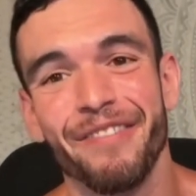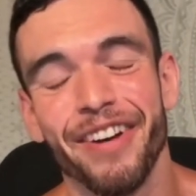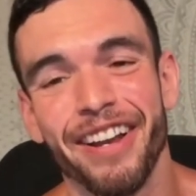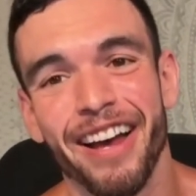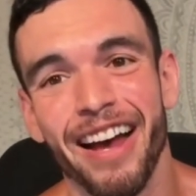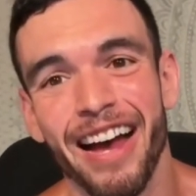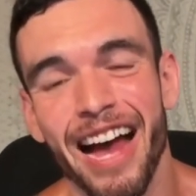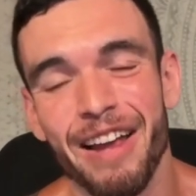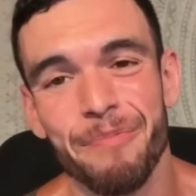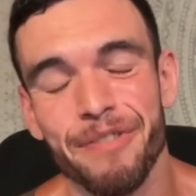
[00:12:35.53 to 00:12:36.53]
But uh,
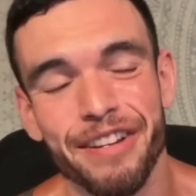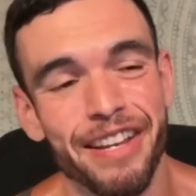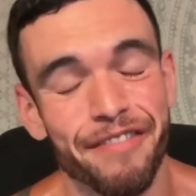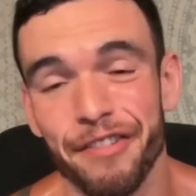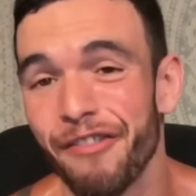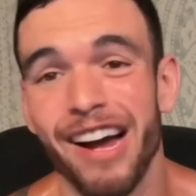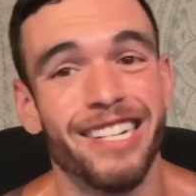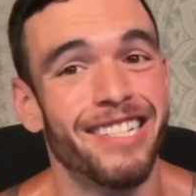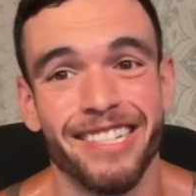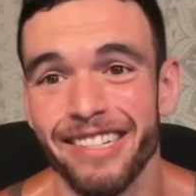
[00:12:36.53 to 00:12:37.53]
I pre if you
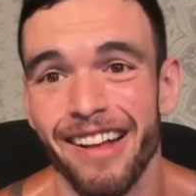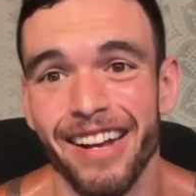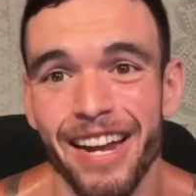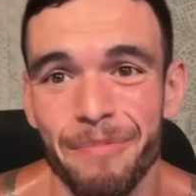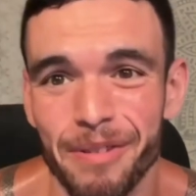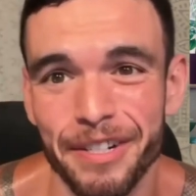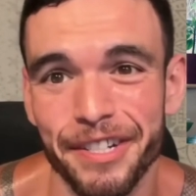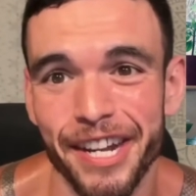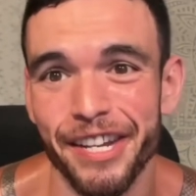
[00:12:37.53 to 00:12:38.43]
watch this long, I appreciate